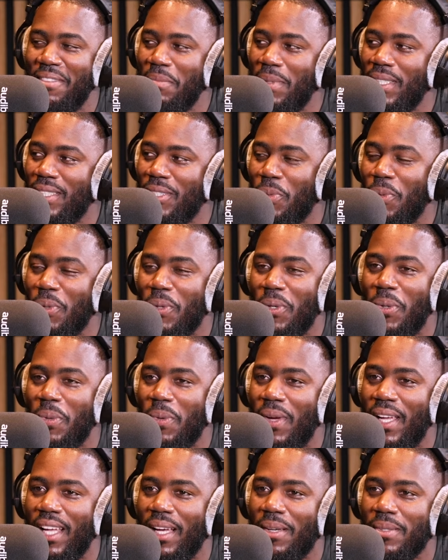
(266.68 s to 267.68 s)
of me just walking
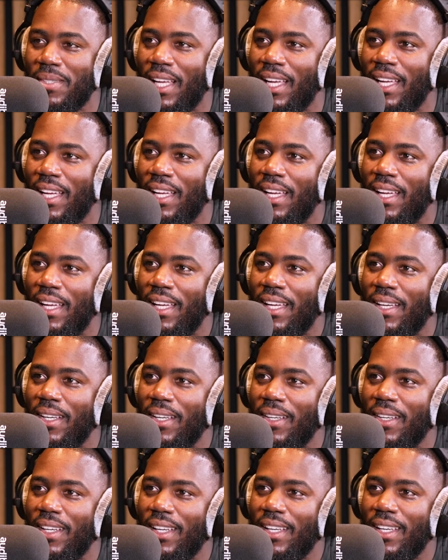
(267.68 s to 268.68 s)
away, I was like,
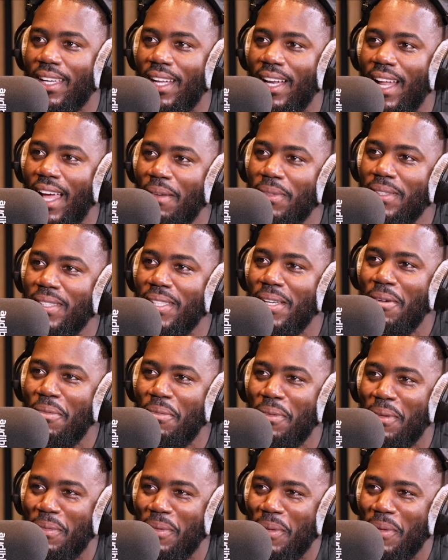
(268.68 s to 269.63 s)
can I have a selfie with